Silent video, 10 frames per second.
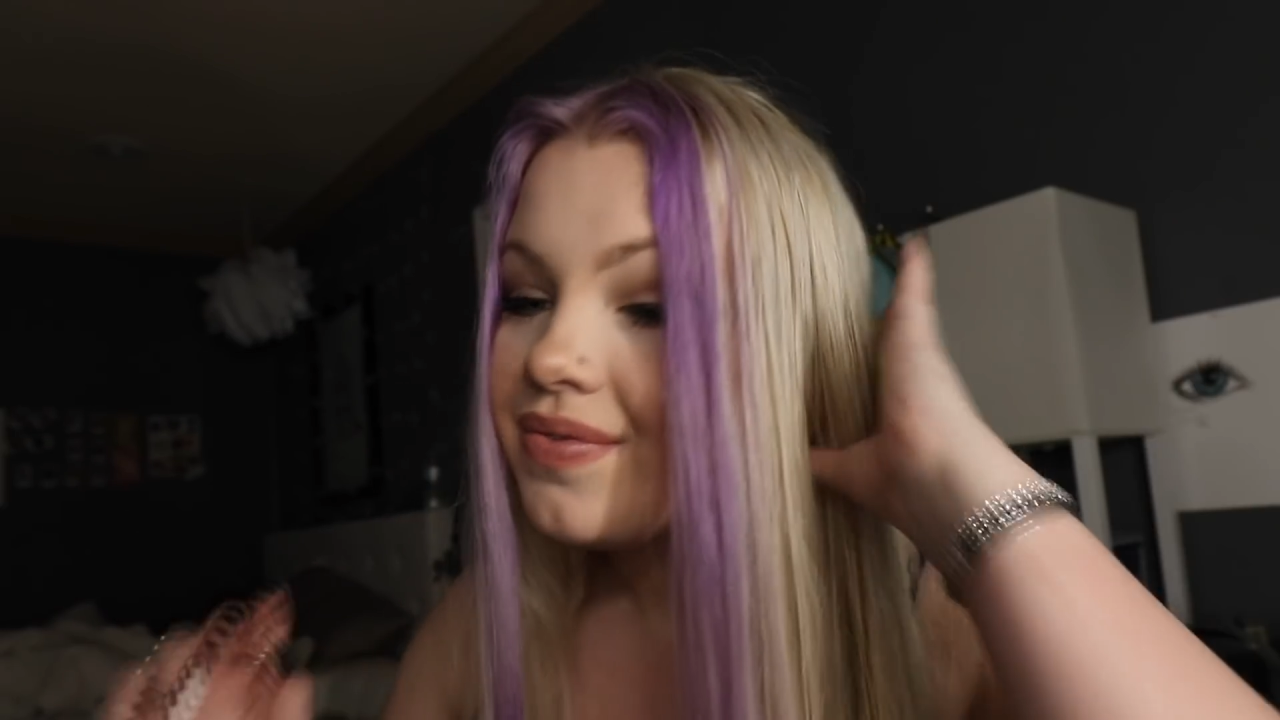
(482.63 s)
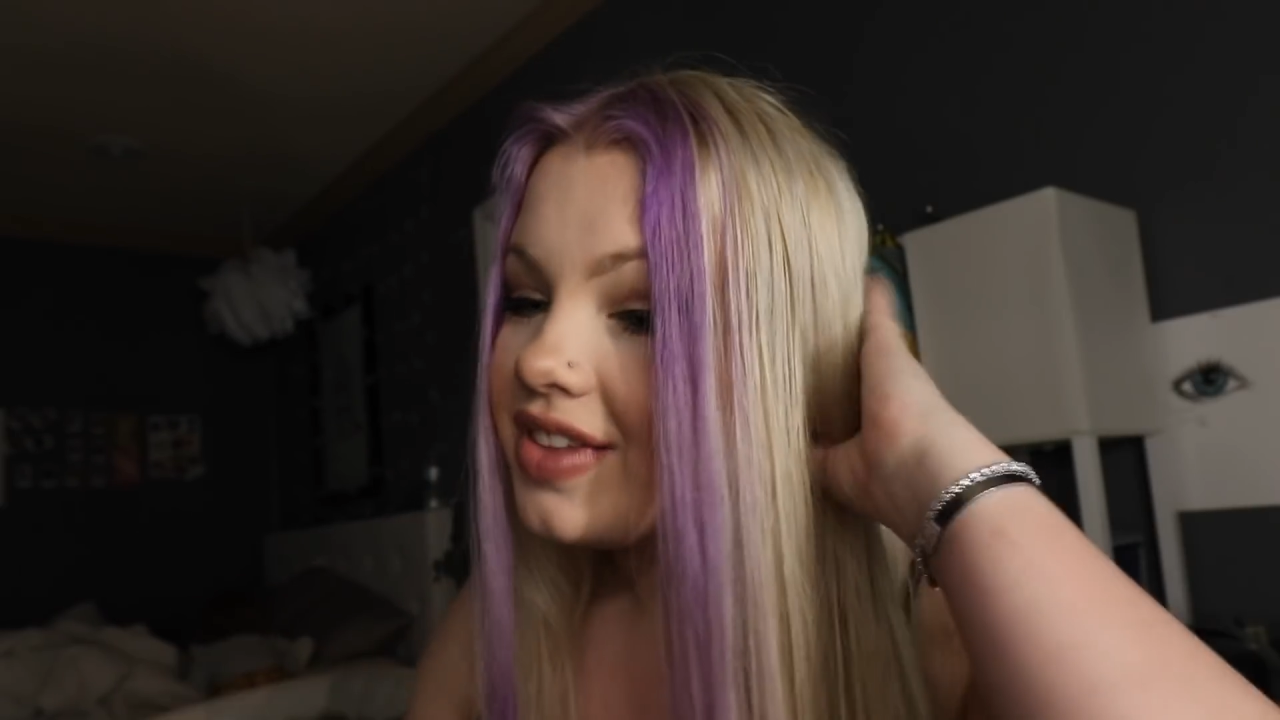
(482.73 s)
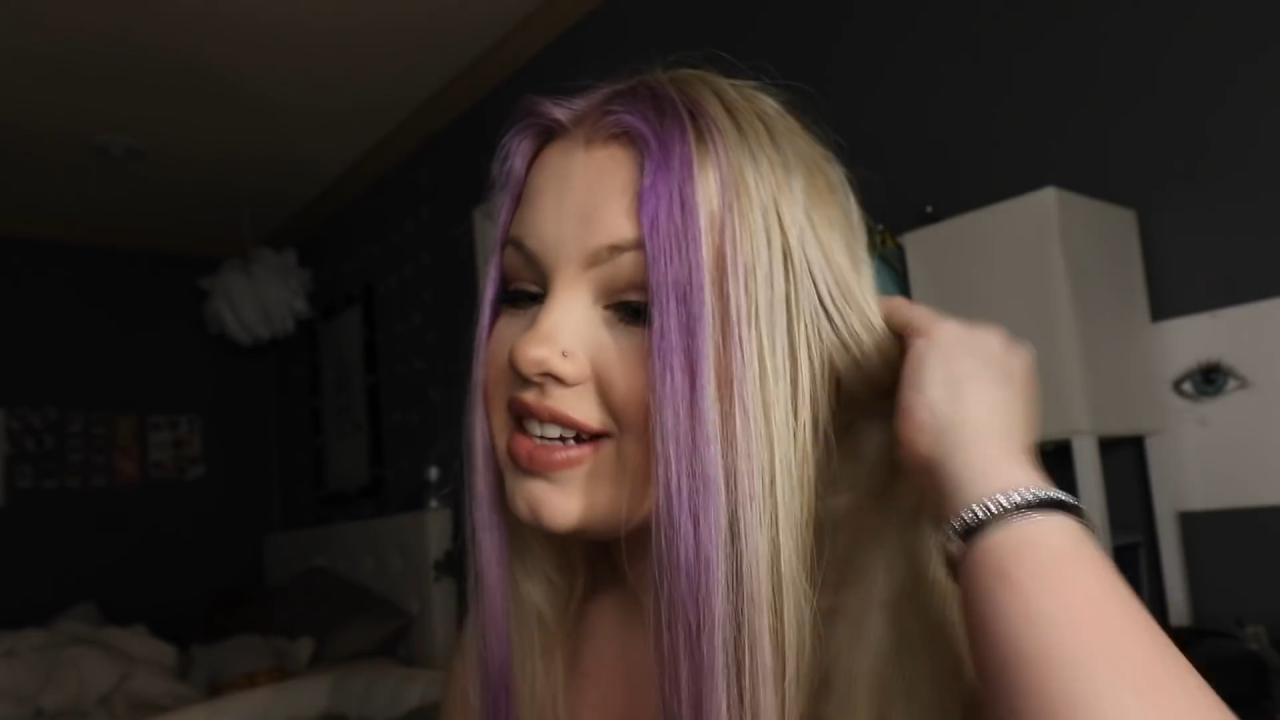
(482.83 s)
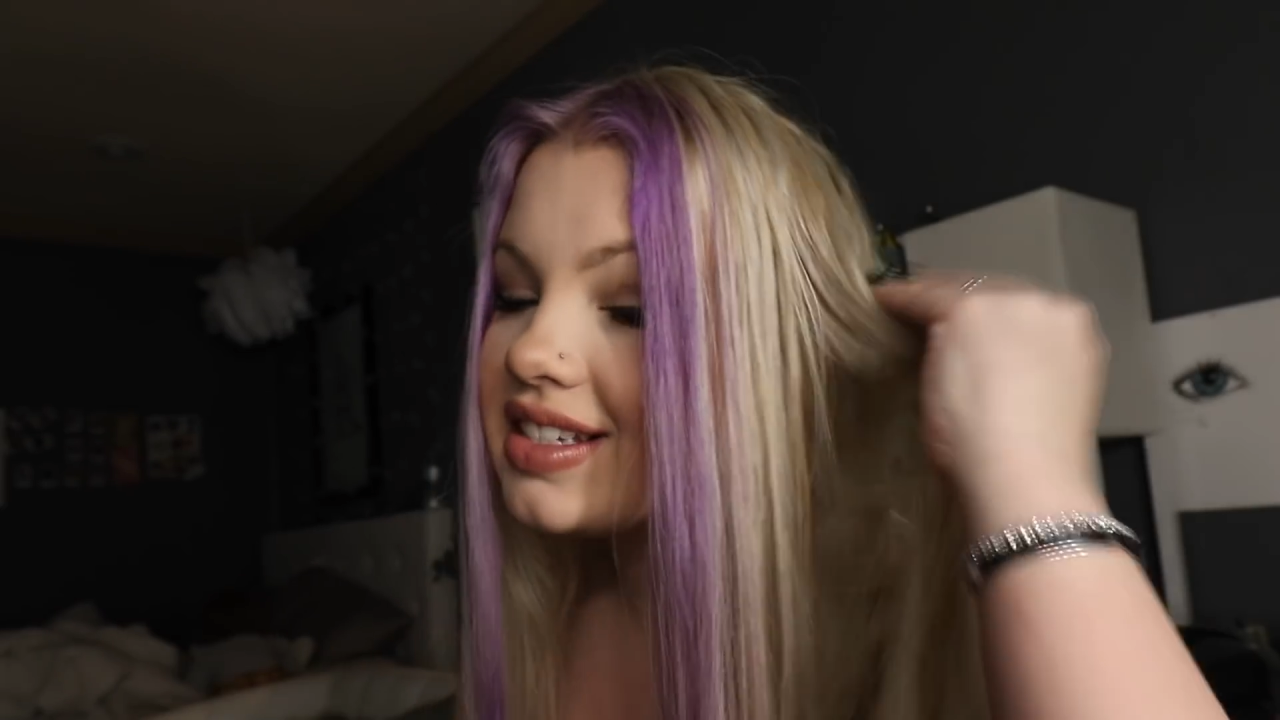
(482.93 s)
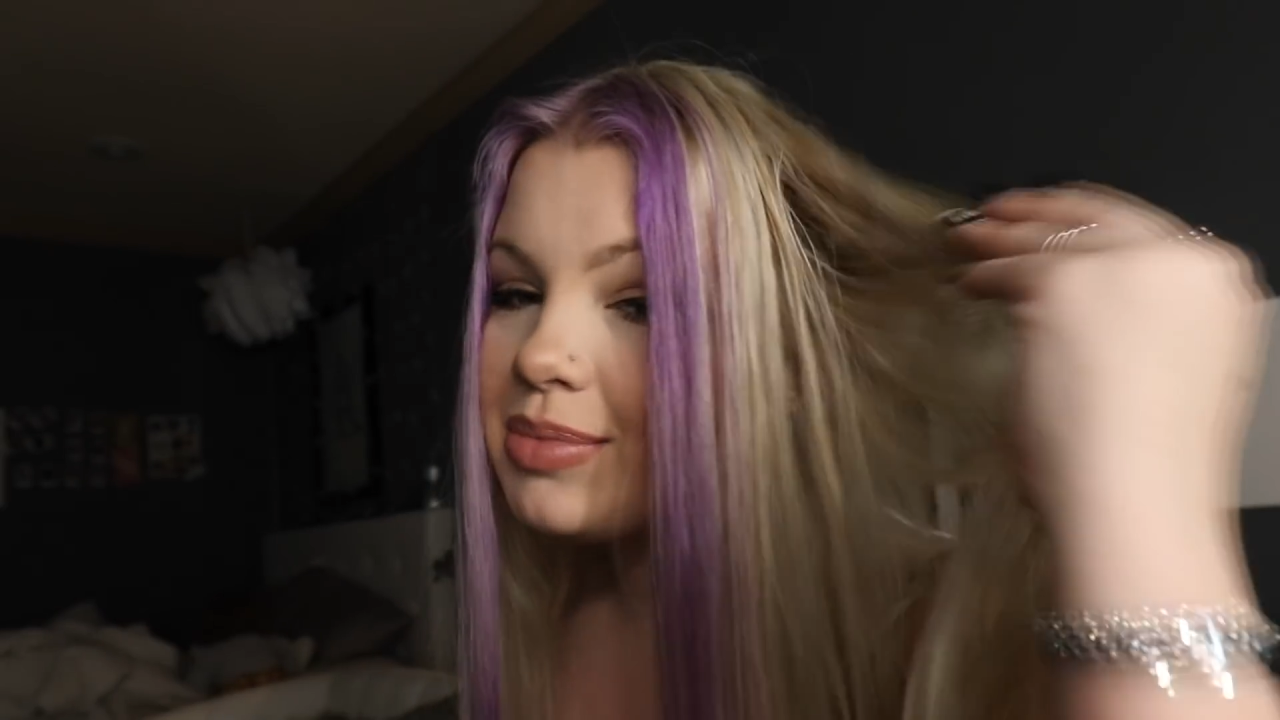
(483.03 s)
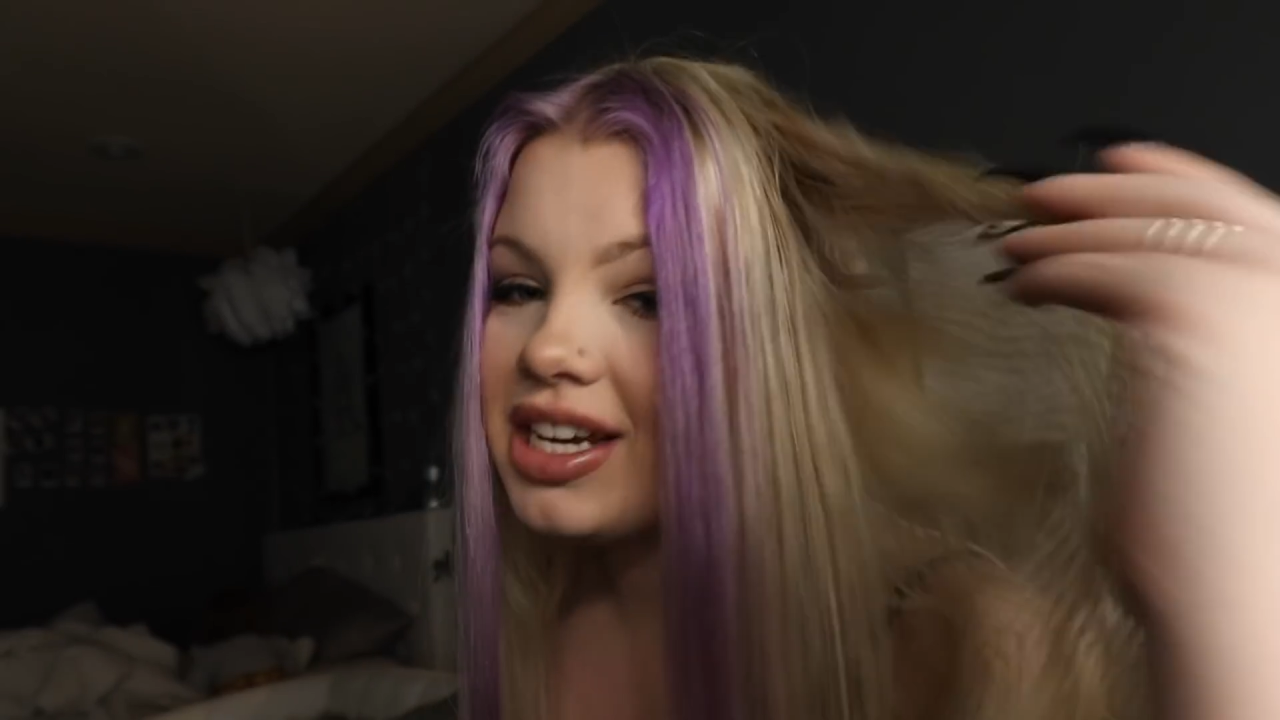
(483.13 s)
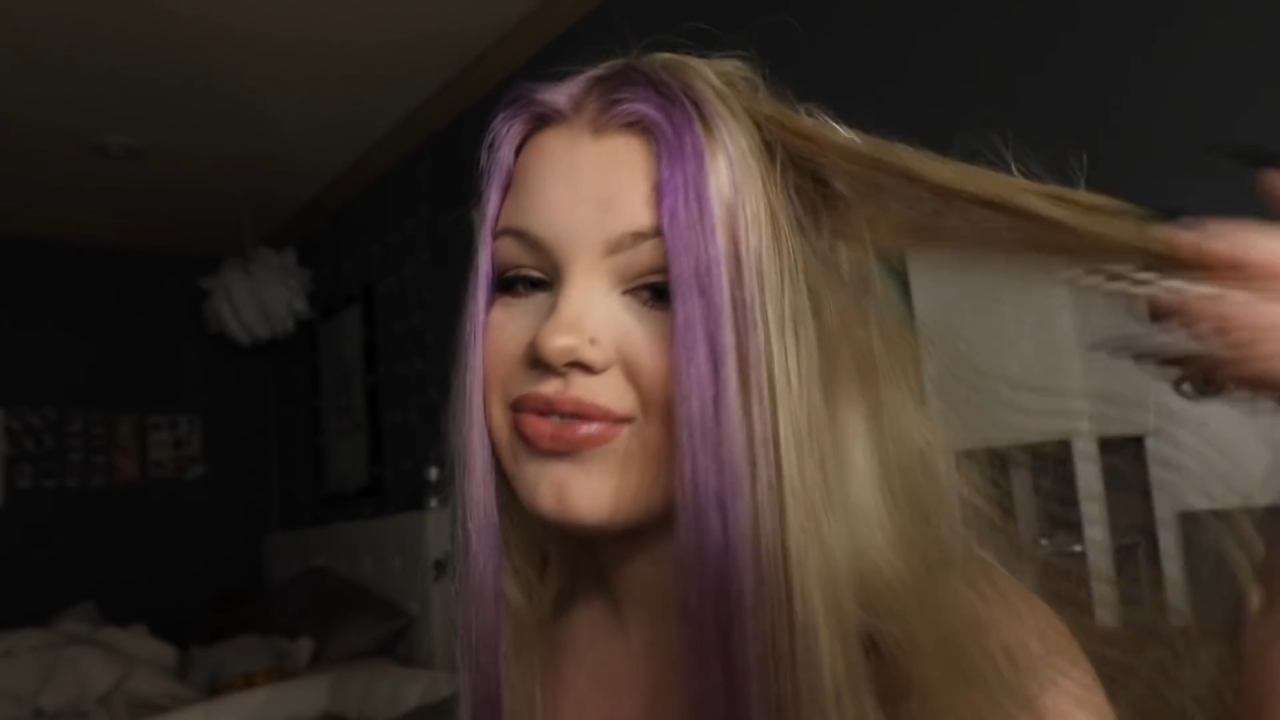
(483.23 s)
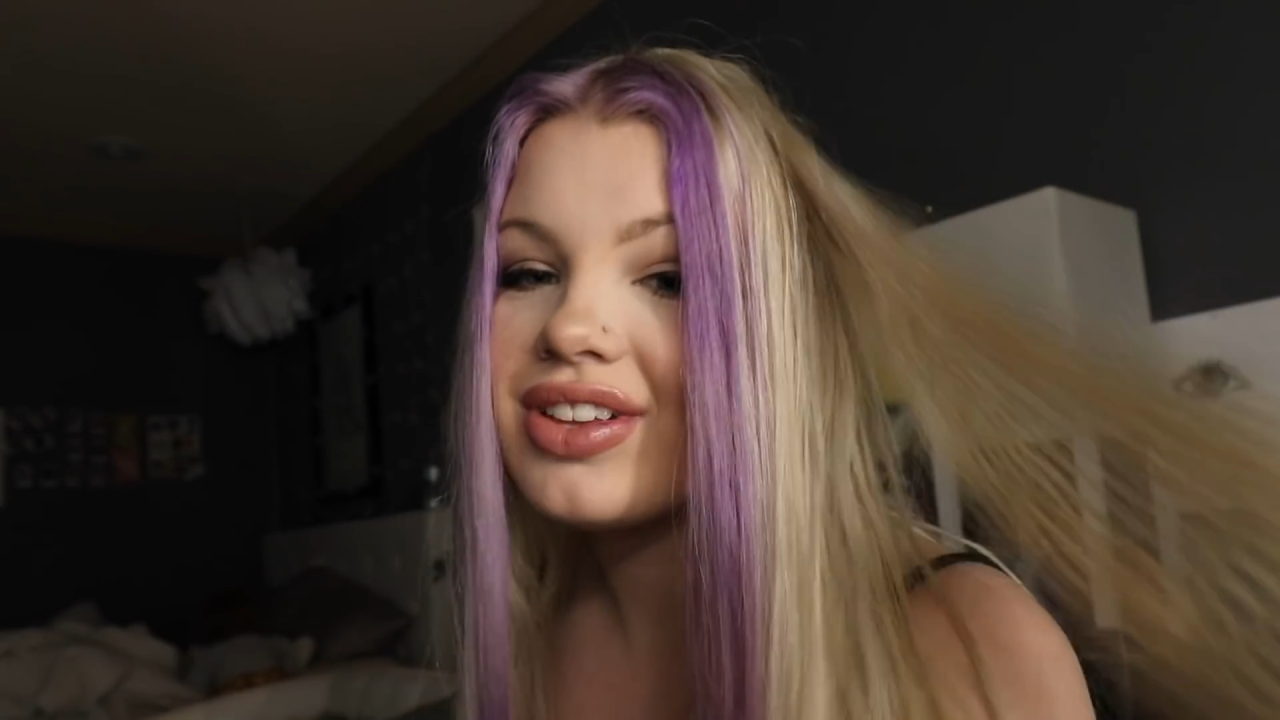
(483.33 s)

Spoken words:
that is going to be it